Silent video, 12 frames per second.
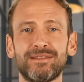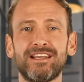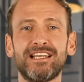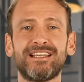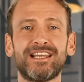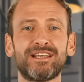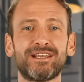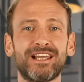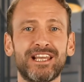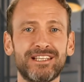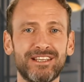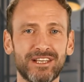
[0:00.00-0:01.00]
This
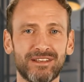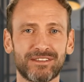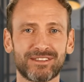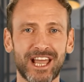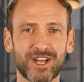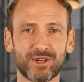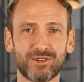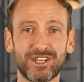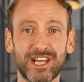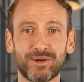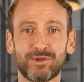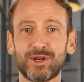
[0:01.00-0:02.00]
indicates that the
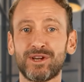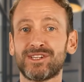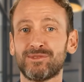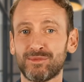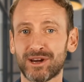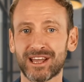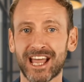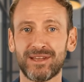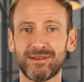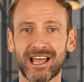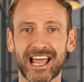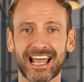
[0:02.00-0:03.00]
values are more spread
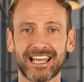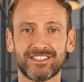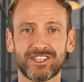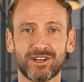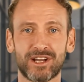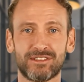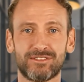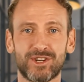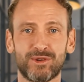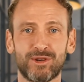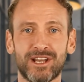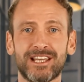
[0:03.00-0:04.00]
out and there are
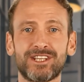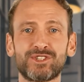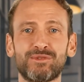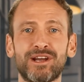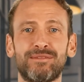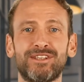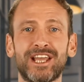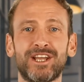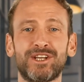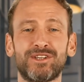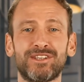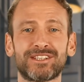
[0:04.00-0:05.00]
fewer extreme
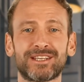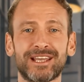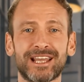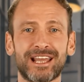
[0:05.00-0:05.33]
values.